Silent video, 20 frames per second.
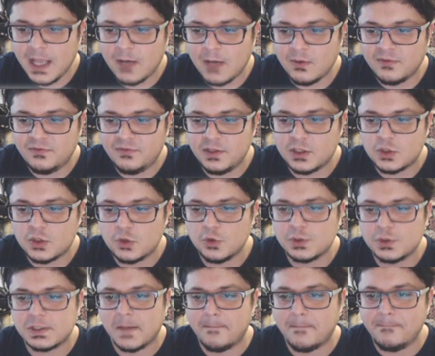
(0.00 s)
Now, if you
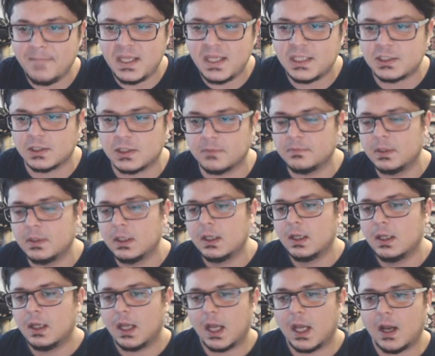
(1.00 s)
choose medium,
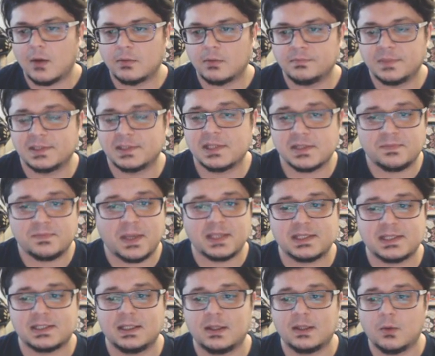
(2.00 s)
this is
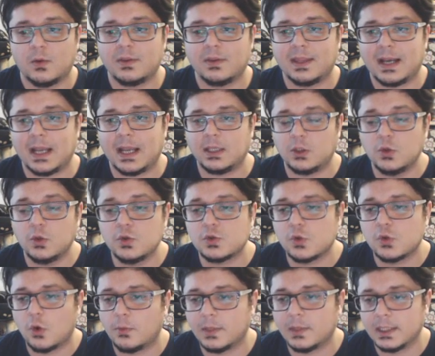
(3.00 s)
basically the one that I
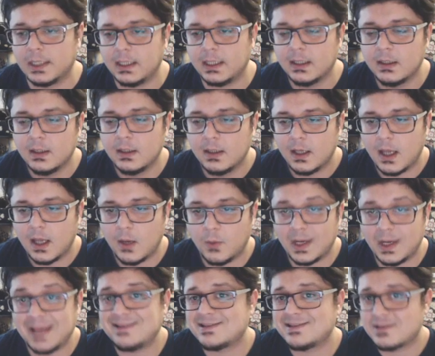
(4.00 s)
use normally
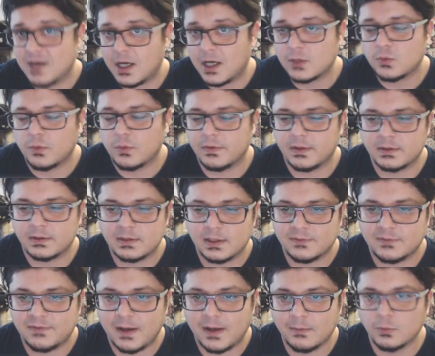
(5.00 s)
when I start with it.
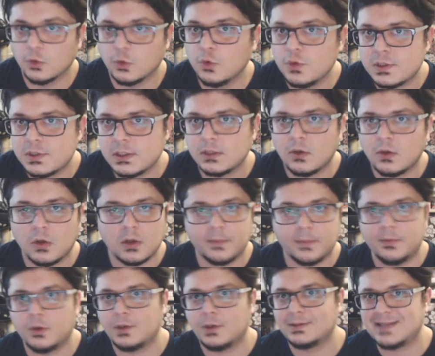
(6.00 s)
If I'm losing
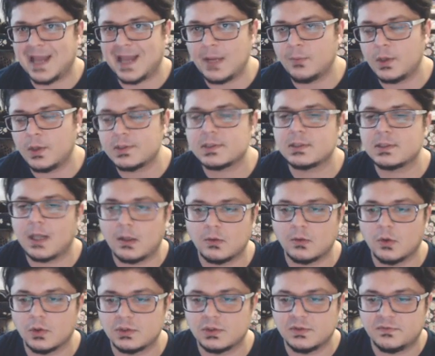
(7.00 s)
or opponent time wasting,
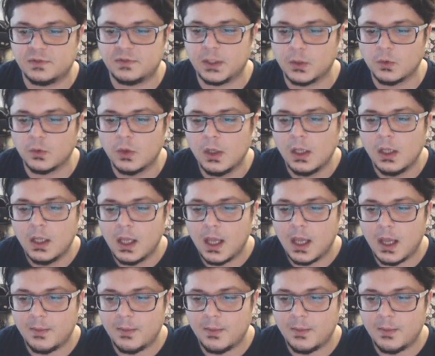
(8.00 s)
I'll go to few.